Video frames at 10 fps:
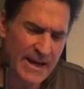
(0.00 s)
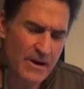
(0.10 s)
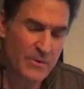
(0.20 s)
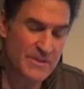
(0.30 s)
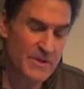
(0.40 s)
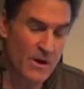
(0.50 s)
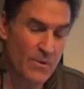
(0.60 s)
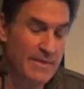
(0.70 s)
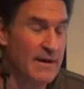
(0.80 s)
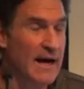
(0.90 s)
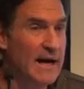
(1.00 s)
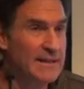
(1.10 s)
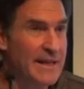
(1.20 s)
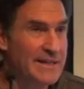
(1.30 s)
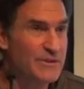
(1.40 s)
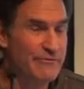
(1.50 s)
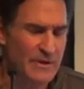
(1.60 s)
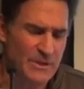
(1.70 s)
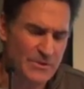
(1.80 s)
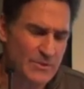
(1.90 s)
I always go with the highlights
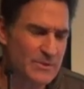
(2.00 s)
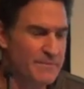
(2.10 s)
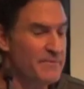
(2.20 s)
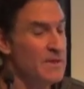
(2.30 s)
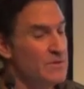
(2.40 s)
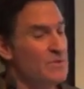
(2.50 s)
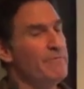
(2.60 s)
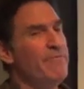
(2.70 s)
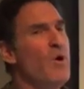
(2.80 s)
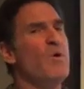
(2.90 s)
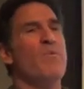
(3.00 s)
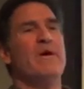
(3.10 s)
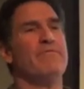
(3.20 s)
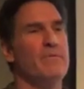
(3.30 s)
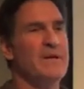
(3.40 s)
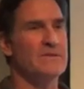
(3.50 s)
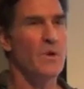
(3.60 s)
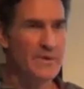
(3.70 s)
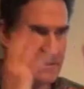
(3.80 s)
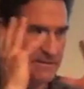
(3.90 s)
first. So the focal point for me is
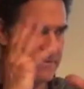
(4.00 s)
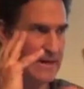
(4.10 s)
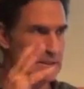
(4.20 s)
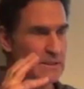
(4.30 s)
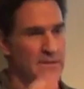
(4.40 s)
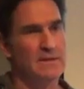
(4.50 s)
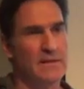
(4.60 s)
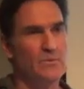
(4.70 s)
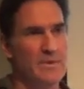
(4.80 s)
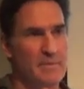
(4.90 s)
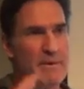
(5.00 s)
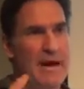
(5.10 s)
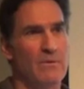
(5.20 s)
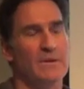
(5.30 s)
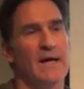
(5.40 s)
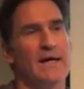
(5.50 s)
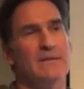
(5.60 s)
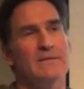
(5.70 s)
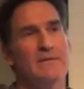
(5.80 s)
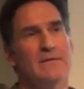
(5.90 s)
always the faces. That's where the power
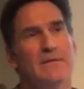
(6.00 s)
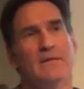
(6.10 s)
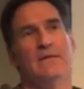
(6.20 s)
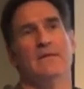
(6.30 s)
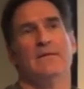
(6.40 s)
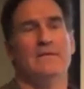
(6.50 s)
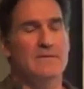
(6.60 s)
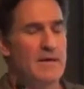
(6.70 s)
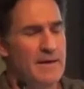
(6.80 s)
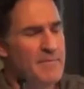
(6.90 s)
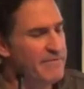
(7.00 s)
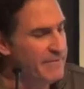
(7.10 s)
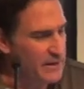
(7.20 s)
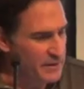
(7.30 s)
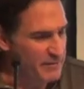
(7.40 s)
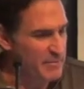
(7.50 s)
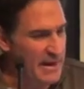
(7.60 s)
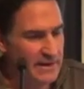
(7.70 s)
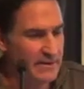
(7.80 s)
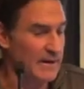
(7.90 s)
lies. So, and I'm a figurative
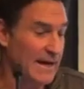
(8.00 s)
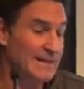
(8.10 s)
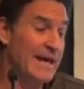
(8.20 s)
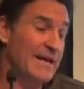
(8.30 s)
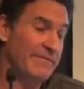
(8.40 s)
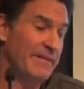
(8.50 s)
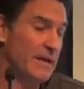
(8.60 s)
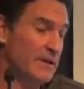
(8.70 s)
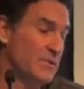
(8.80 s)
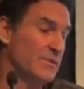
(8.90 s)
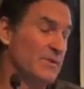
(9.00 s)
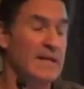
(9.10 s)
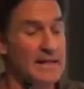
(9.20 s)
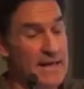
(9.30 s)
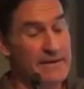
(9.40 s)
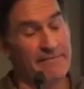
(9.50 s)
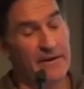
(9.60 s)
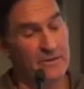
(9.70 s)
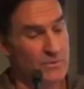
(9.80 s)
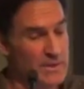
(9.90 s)
painter. I like figures, and I like
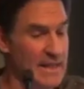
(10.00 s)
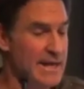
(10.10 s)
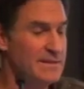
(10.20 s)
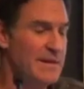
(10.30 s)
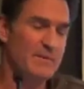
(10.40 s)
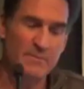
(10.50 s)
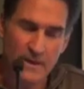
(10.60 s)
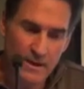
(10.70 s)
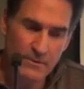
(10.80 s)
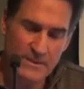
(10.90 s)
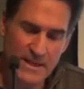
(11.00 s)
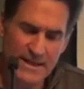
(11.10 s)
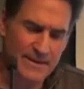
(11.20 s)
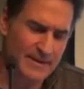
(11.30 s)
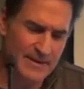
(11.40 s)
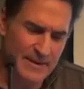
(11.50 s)
figures with landscapes, but I always like